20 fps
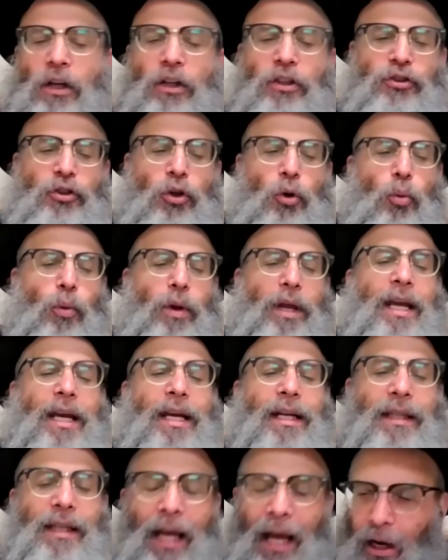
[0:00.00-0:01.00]
so we
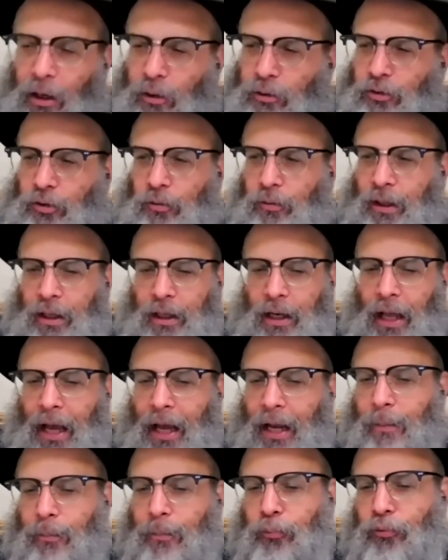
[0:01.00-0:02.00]
encounter it
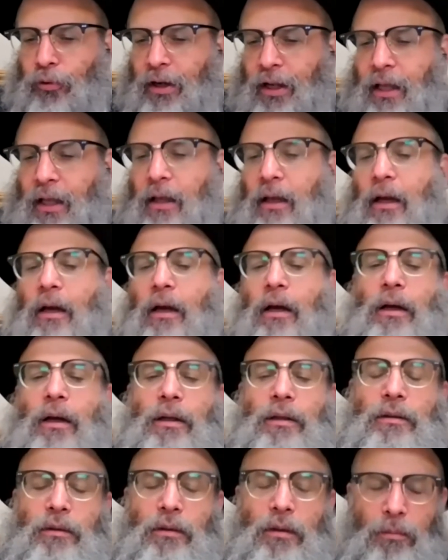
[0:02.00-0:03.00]
at a pretty
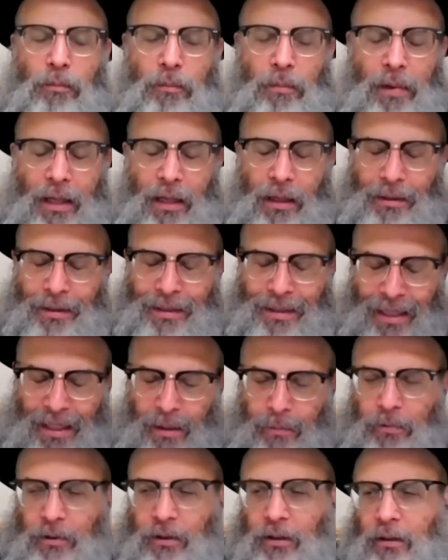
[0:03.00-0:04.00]

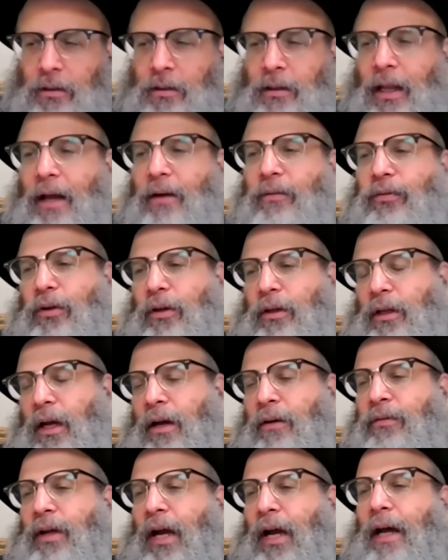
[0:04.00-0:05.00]
dimmed level
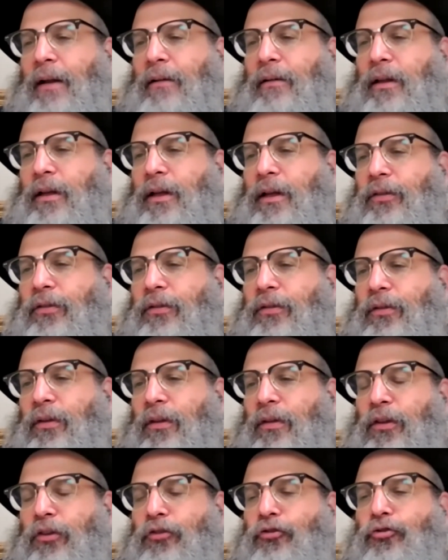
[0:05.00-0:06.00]
of godliness
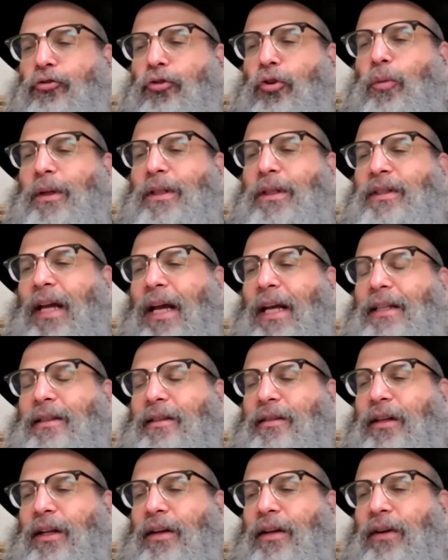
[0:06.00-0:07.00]
the true
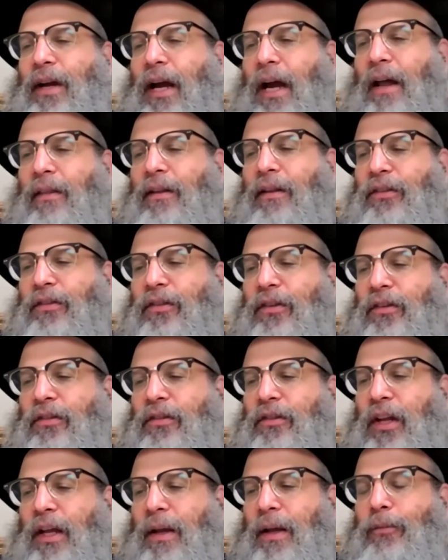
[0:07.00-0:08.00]
intensity of godliness
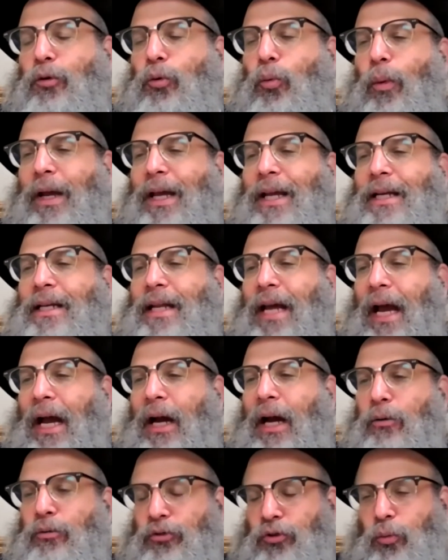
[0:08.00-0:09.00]
is dimmed way
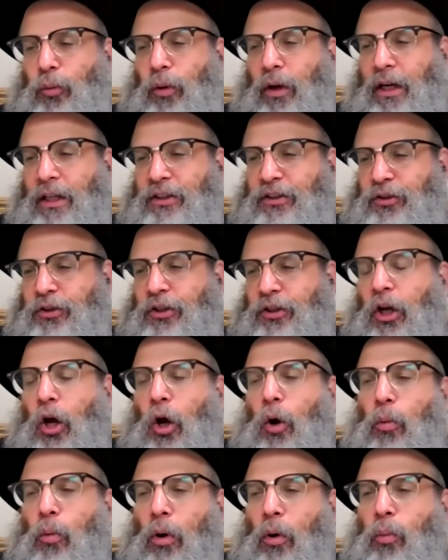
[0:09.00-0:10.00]
down to us
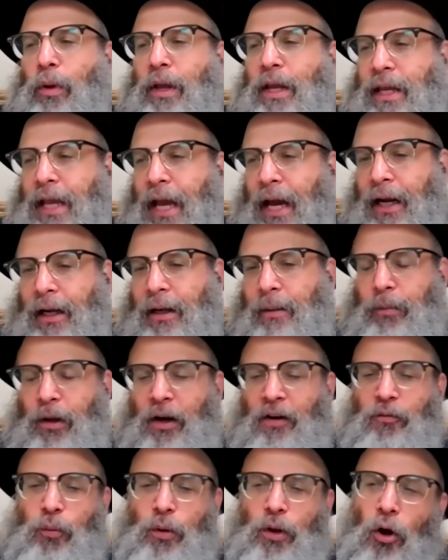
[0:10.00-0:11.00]
where we get it
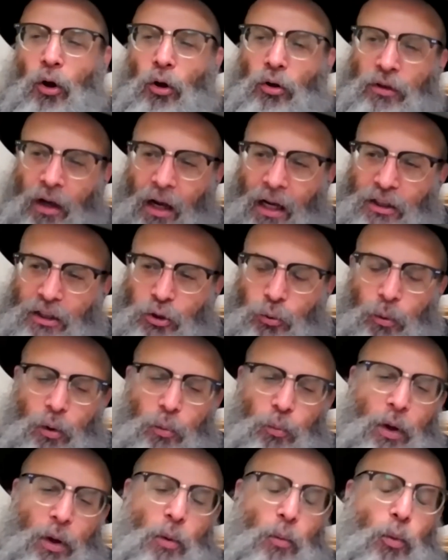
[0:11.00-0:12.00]
but if we hold on to
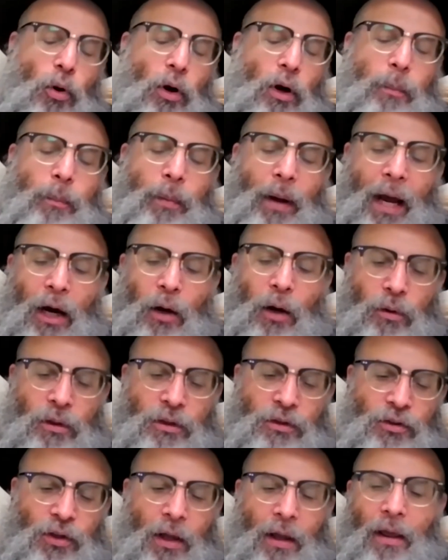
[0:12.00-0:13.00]
it we work
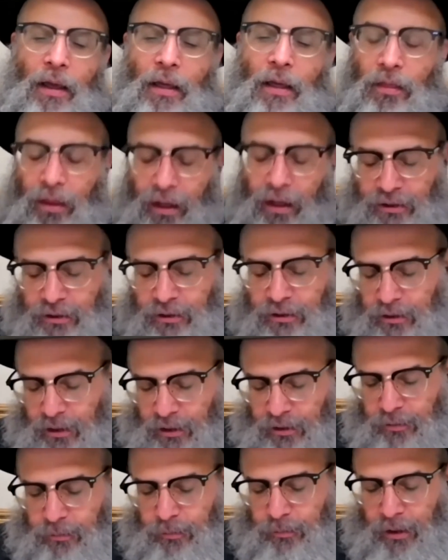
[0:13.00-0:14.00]
backwards this it
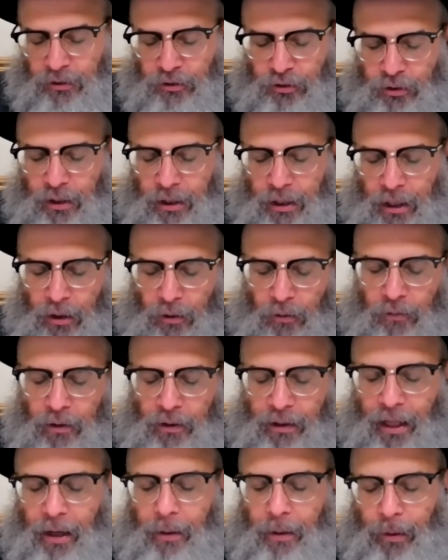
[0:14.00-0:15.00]
doesn't mention it here in the
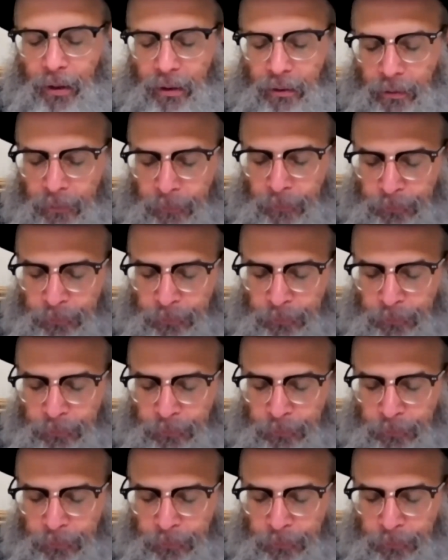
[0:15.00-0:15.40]
letter but